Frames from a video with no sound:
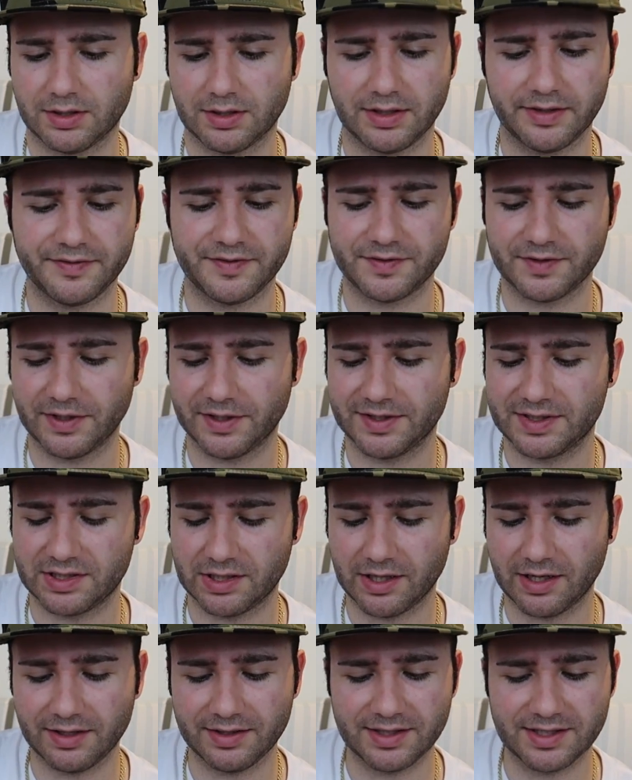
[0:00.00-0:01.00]
I
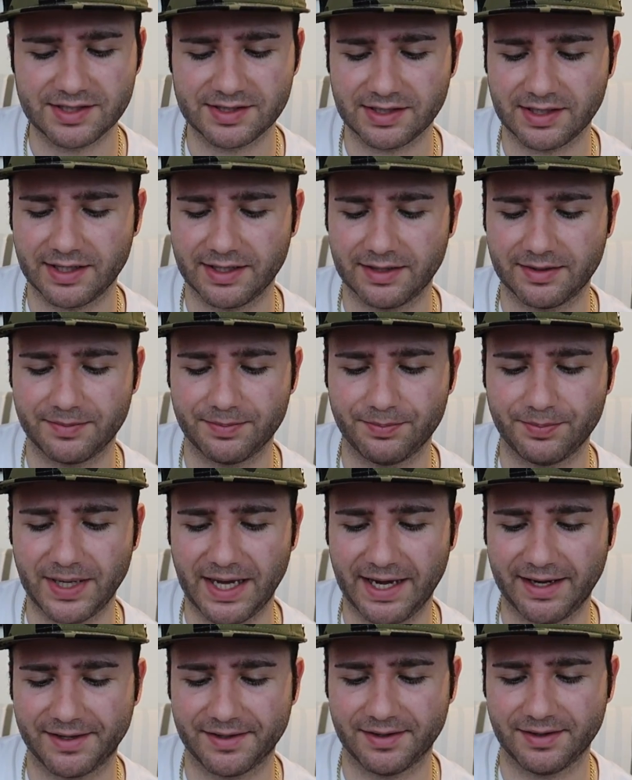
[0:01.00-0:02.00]
saw these like
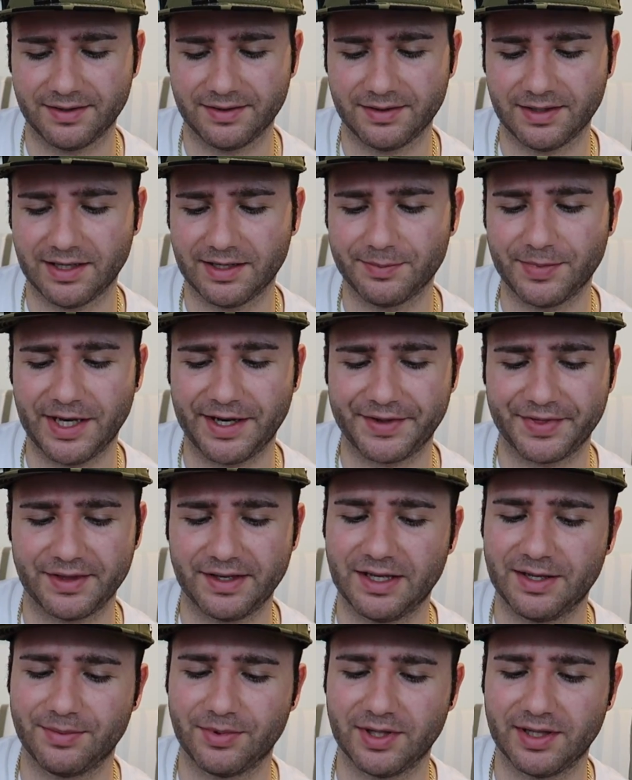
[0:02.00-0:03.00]
not back in the
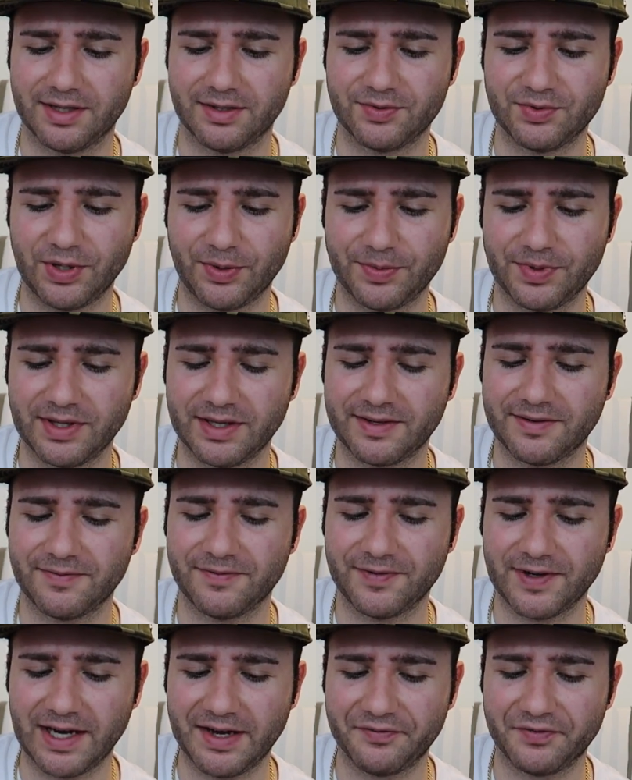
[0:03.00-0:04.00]
day, but like probably
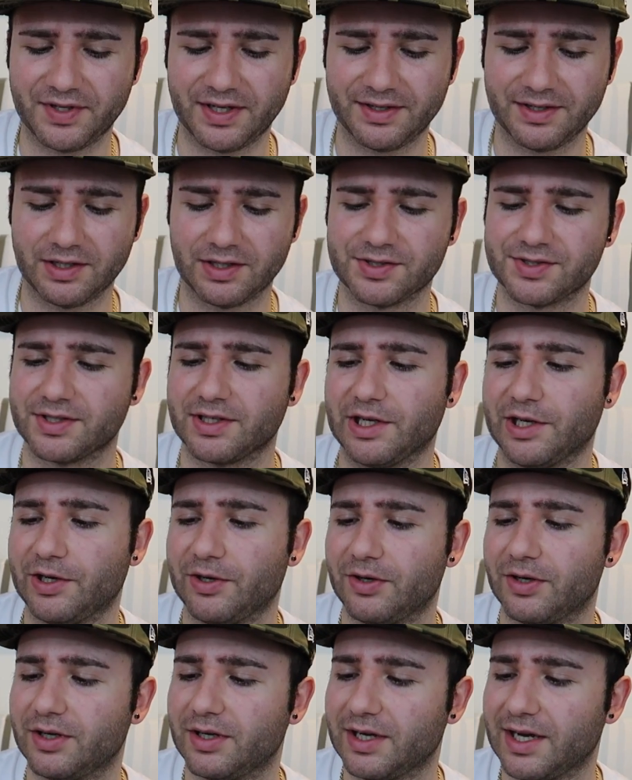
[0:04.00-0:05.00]
like 5-10 years
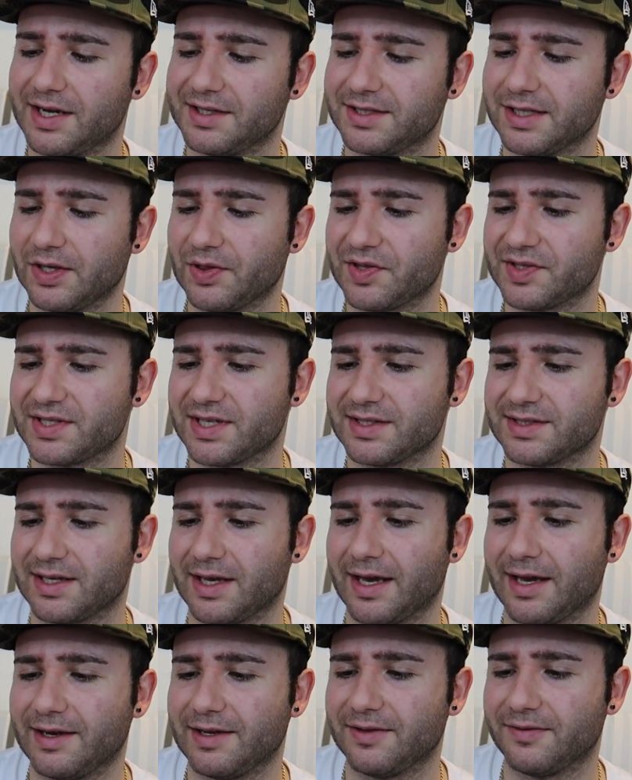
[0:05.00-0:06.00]
ago. I doubt this has
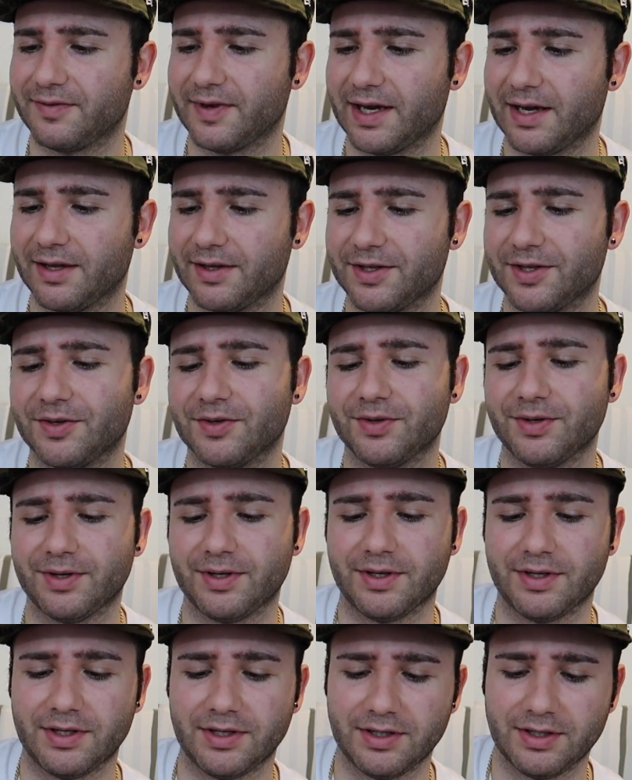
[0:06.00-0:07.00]
any value.
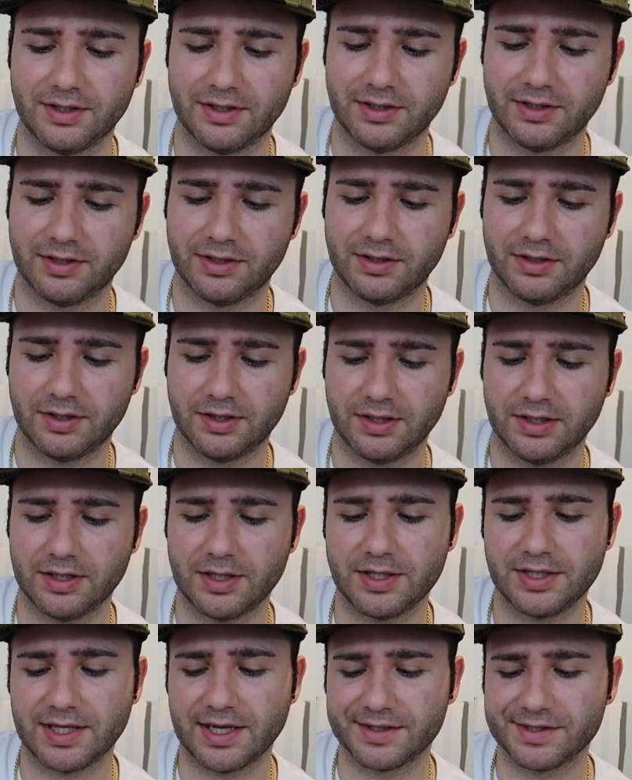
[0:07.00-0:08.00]

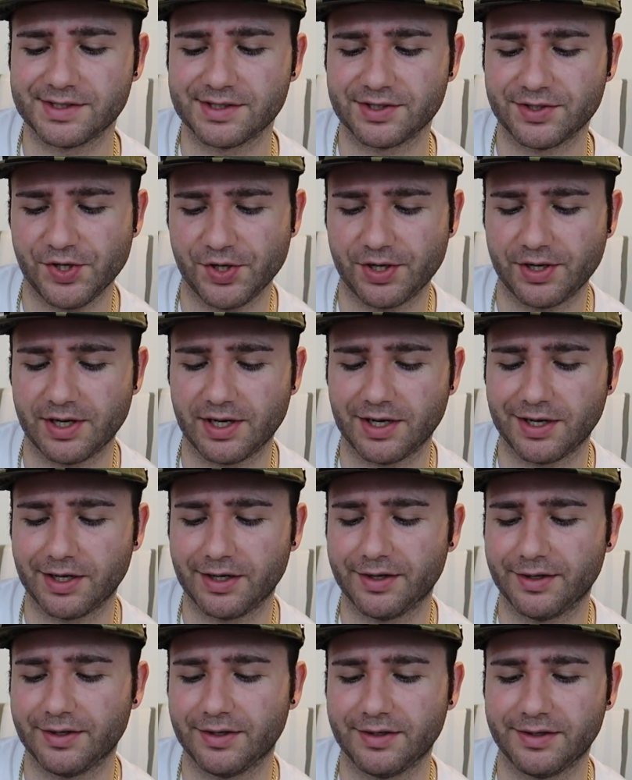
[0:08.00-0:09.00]
It doesn't turn
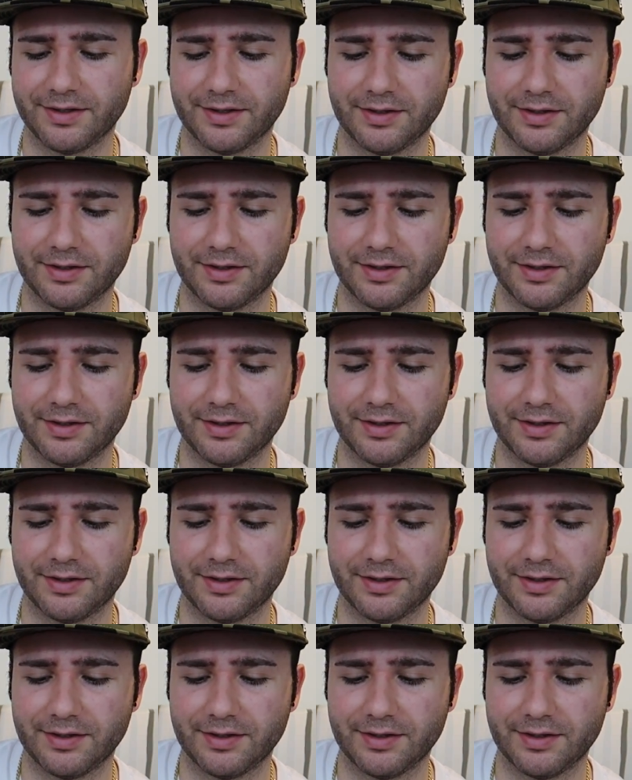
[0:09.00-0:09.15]
on.